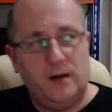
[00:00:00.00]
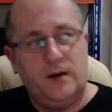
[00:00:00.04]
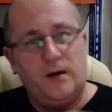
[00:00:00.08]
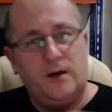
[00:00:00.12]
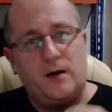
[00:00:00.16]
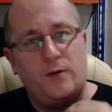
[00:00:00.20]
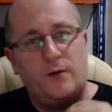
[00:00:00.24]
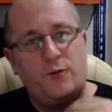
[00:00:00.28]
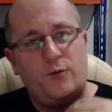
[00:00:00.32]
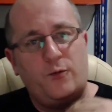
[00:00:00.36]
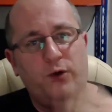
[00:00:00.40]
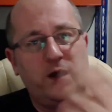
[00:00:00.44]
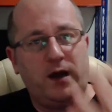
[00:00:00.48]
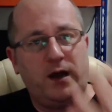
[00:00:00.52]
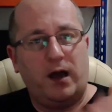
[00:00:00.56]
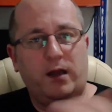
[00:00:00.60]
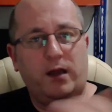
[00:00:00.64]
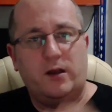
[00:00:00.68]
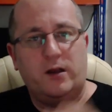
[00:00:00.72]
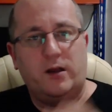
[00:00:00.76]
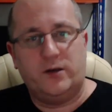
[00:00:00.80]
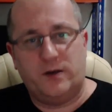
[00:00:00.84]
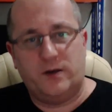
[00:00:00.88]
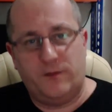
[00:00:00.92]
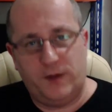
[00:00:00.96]
Rike
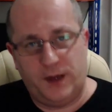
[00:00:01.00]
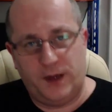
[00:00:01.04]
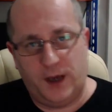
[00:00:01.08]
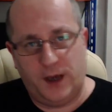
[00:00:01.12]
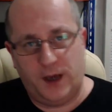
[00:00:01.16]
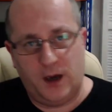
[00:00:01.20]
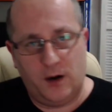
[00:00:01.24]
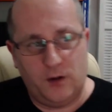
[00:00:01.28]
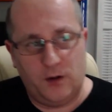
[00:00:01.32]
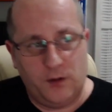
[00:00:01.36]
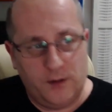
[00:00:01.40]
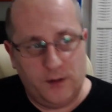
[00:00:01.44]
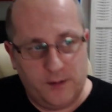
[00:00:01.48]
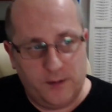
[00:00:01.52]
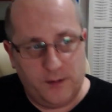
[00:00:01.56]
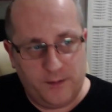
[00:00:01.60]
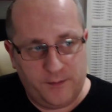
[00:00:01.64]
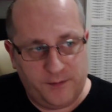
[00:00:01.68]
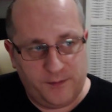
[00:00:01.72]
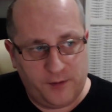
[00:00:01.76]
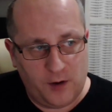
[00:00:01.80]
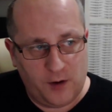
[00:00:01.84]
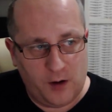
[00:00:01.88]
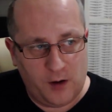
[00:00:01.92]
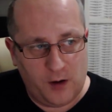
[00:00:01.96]
does a video
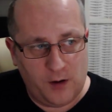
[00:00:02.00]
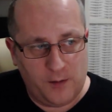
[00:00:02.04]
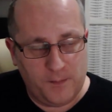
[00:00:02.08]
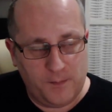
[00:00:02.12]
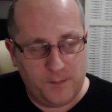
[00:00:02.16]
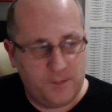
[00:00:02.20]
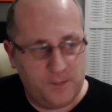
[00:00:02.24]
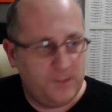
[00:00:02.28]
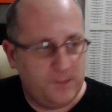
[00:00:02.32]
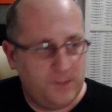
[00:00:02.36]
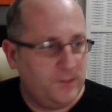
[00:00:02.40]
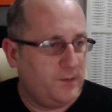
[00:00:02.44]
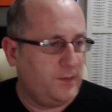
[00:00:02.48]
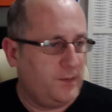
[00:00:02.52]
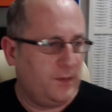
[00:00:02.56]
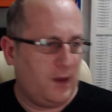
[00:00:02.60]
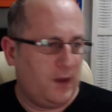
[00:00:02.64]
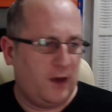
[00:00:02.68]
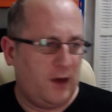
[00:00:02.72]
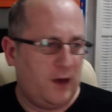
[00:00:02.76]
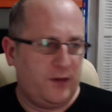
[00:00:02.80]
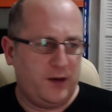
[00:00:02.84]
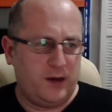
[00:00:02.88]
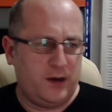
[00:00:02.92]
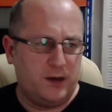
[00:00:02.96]
from, I
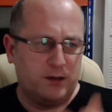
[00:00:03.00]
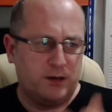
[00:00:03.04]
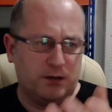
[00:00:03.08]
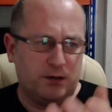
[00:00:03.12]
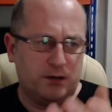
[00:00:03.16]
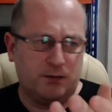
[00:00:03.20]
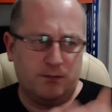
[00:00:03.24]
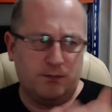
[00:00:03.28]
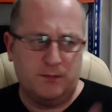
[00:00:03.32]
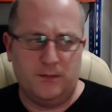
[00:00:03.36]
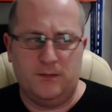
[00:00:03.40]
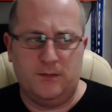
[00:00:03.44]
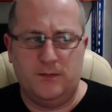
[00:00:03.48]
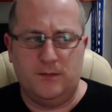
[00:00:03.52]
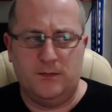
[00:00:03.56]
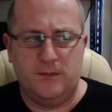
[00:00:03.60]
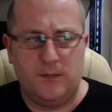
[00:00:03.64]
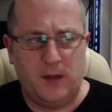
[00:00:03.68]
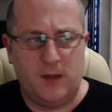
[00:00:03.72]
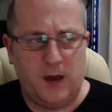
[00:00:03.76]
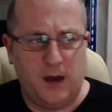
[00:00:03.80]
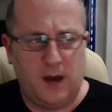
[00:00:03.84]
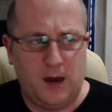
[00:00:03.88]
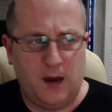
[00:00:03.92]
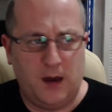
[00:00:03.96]
think he's in
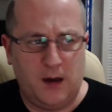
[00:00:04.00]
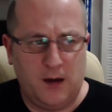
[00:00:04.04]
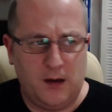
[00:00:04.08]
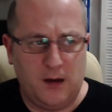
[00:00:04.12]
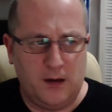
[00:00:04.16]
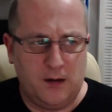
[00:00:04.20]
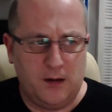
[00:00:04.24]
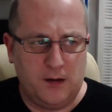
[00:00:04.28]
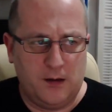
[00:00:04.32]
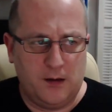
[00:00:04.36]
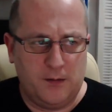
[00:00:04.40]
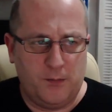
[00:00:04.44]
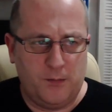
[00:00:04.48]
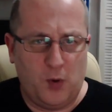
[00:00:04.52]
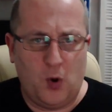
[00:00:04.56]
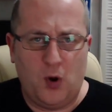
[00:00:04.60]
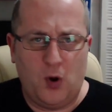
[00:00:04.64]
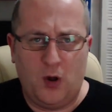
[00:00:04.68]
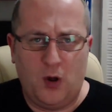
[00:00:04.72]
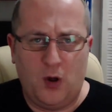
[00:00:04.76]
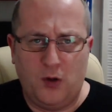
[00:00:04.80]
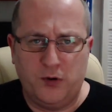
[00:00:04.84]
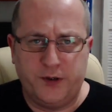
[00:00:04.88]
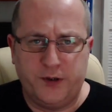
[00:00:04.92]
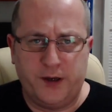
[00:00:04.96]

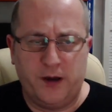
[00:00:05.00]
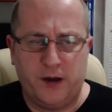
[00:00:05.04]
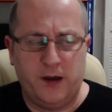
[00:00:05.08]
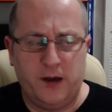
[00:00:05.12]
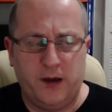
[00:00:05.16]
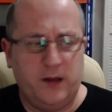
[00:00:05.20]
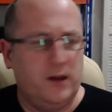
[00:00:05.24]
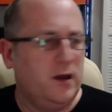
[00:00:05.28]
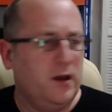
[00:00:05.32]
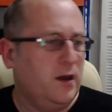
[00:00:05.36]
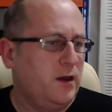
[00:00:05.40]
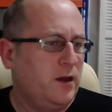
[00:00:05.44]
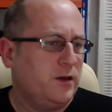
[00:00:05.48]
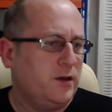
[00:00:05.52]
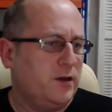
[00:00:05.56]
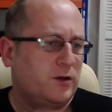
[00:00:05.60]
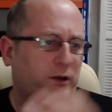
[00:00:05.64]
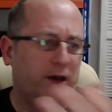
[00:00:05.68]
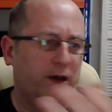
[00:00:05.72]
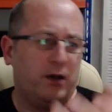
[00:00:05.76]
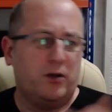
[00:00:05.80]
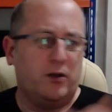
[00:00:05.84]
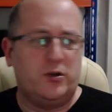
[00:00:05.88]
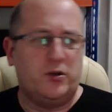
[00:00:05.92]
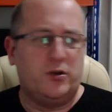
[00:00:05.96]
Bohol side, so
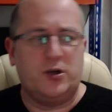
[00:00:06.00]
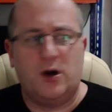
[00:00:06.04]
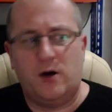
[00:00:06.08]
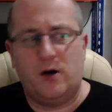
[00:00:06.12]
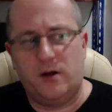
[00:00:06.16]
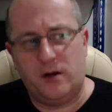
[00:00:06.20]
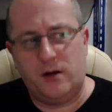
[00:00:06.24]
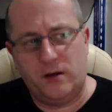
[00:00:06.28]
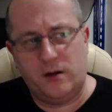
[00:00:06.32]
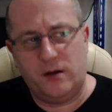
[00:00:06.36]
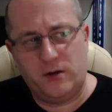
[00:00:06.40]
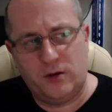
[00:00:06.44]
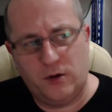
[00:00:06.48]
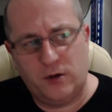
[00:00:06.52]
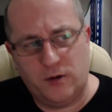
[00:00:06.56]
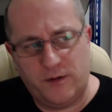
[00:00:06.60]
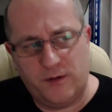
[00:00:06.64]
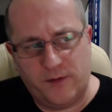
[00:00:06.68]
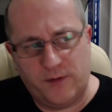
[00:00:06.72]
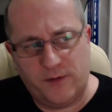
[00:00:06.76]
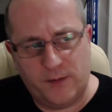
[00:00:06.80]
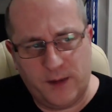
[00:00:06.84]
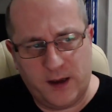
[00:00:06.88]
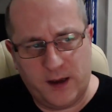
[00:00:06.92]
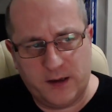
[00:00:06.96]
he could do it
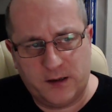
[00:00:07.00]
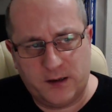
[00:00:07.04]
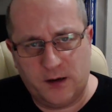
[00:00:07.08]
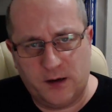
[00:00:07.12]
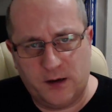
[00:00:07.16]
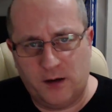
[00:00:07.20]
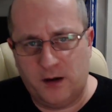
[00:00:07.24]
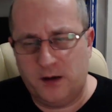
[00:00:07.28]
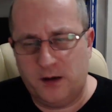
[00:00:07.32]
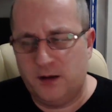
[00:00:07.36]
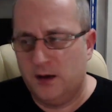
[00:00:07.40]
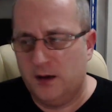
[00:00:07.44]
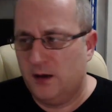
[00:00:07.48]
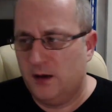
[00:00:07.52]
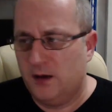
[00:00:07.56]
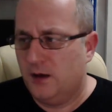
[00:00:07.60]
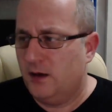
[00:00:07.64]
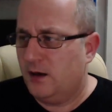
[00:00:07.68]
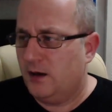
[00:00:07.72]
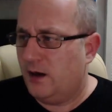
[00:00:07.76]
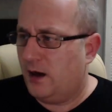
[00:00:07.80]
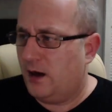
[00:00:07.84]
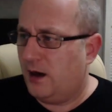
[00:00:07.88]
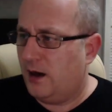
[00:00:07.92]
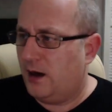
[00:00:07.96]
from that side.
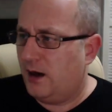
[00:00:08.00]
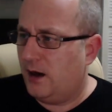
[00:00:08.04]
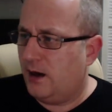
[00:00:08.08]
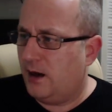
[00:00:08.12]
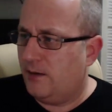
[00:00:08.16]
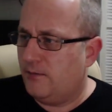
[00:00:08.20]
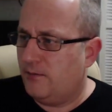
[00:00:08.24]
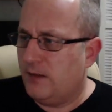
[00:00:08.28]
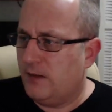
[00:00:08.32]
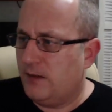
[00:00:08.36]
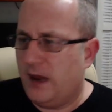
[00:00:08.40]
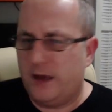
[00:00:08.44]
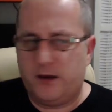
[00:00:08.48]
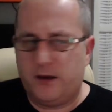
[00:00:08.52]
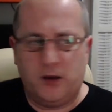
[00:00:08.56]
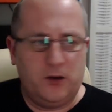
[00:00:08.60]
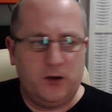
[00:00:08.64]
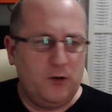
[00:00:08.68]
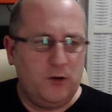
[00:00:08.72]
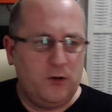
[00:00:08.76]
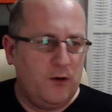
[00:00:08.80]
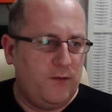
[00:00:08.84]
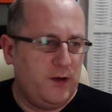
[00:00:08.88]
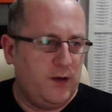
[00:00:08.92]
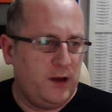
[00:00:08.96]
Ned could
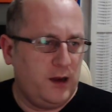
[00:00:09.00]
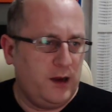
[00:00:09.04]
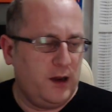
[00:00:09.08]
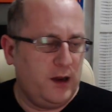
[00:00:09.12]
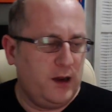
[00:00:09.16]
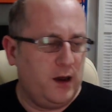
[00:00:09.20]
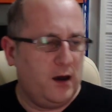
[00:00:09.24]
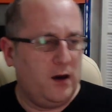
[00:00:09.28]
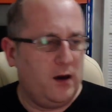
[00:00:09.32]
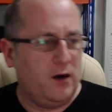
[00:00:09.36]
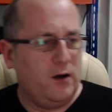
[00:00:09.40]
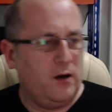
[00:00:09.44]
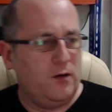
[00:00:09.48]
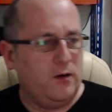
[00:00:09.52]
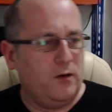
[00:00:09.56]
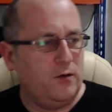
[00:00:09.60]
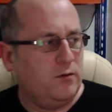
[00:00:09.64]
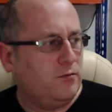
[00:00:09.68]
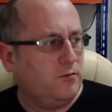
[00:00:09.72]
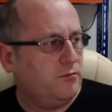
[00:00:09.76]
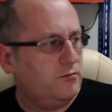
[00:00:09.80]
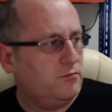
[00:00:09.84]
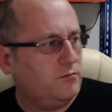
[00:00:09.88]
do a video.